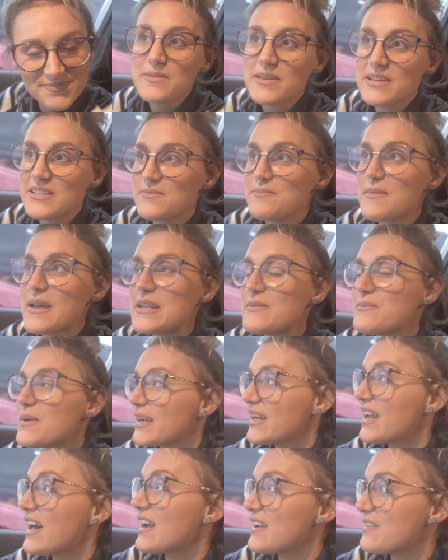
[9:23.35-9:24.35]
It's made
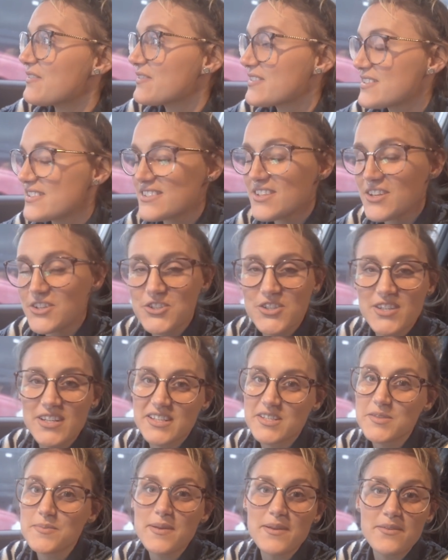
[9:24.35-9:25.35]
my life. Such an
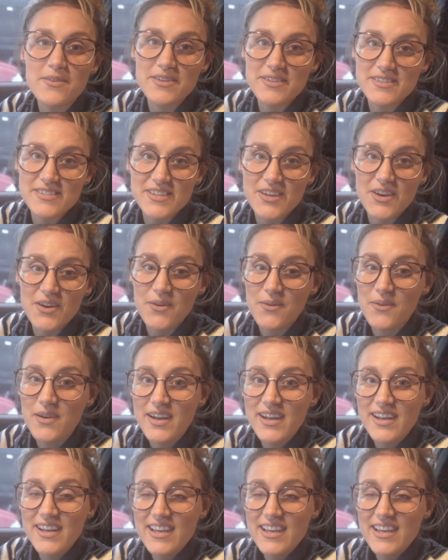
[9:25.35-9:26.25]
experience though.